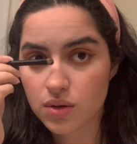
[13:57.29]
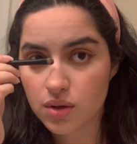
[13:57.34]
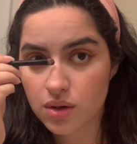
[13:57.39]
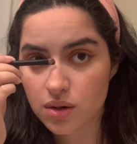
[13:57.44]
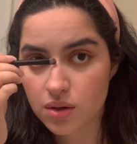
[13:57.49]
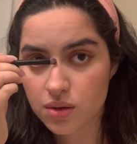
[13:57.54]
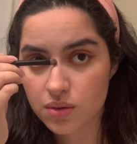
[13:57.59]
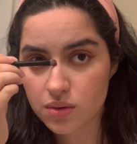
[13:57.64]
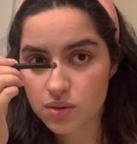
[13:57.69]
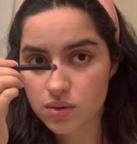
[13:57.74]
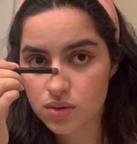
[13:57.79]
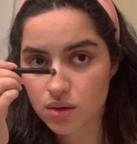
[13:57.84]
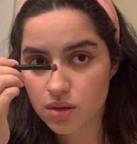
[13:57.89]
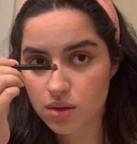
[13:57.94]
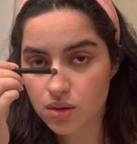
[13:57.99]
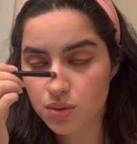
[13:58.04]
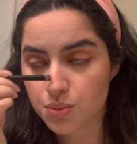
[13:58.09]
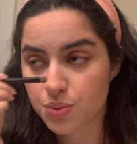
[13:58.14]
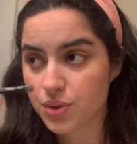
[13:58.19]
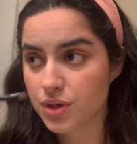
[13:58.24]
you know, on
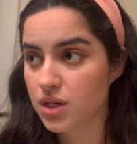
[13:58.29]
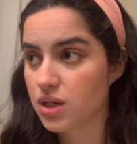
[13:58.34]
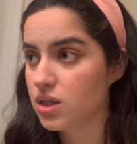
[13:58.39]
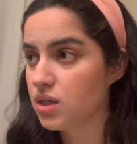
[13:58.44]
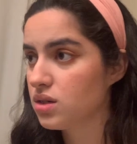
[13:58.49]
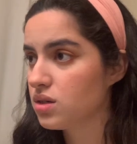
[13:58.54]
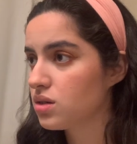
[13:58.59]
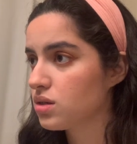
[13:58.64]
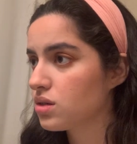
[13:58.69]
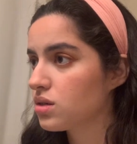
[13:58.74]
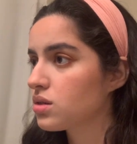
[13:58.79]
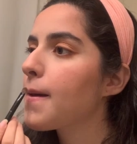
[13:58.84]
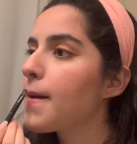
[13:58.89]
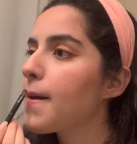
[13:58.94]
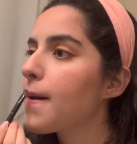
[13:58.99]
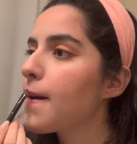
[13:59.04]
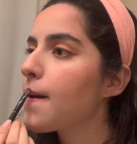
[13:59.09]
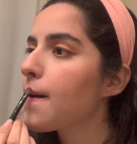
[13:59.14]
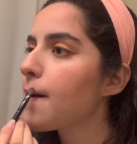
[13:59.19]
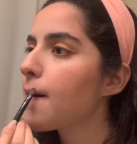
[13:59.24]
the bridge
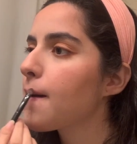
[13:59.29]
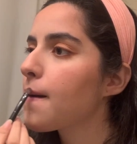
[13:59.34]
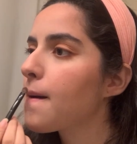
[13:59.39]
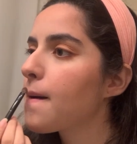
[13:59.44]
here.